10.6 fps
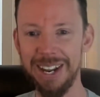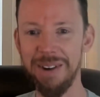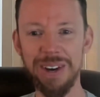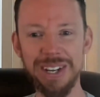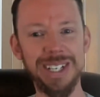
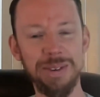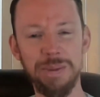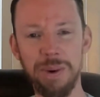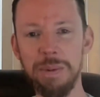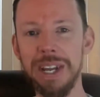the
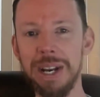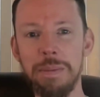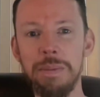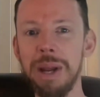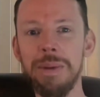woman,
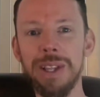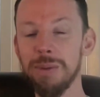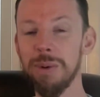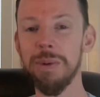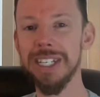and maybe
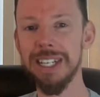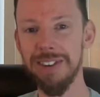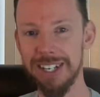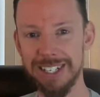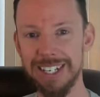this woman doesn't
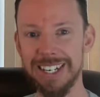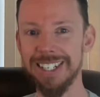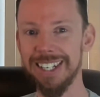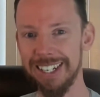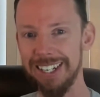even
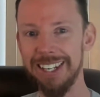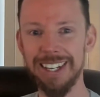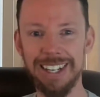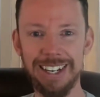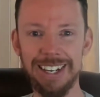exist. Like,
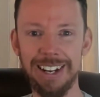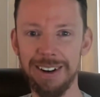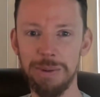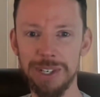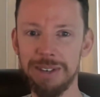
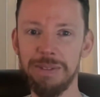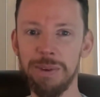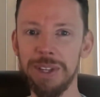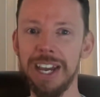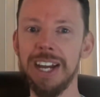it was
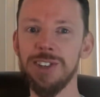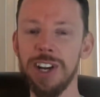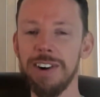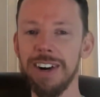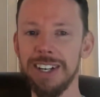fully AI
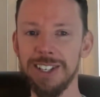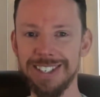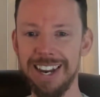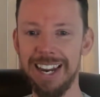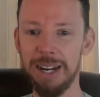generated,
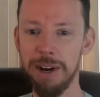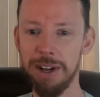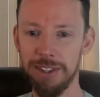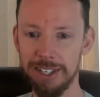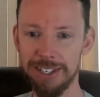just saying
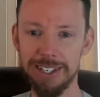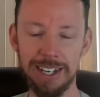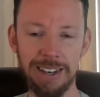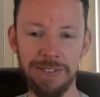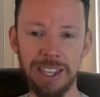about this
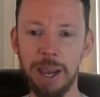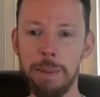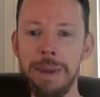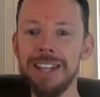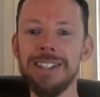
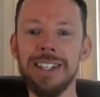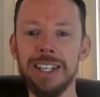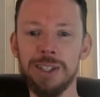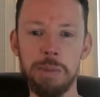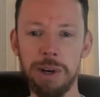amazing
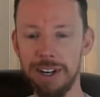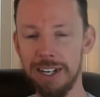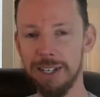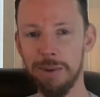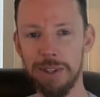
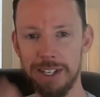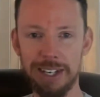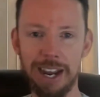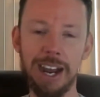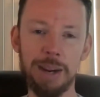experience with this
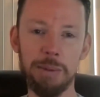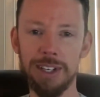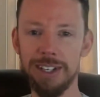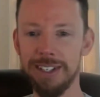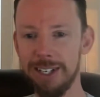guy
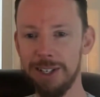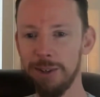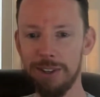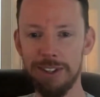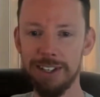because he
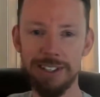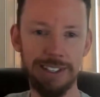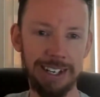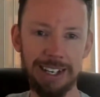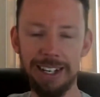took this